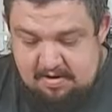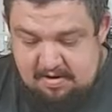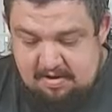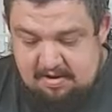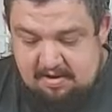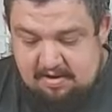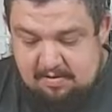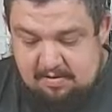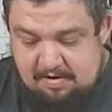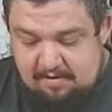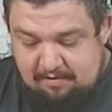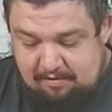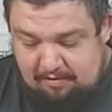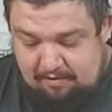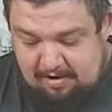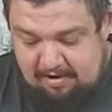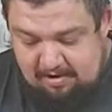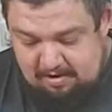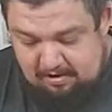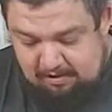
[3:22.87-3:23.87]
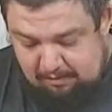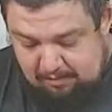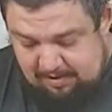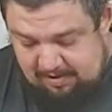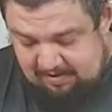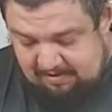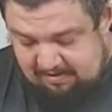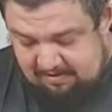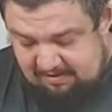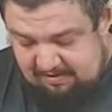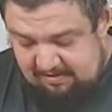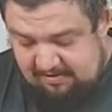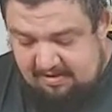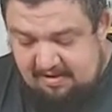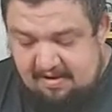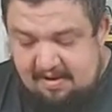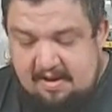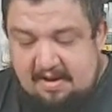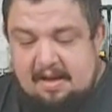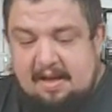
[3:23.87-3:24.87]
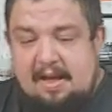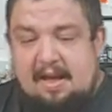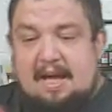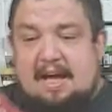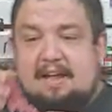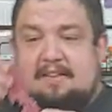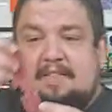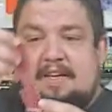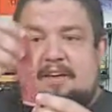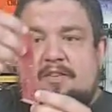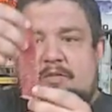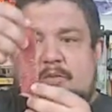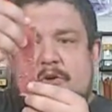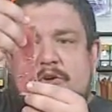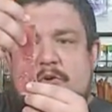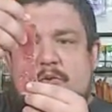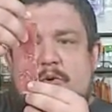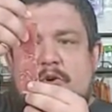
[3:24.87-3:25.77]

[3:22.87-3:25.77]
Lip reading: And then we have 3 nice pieces. And that's what you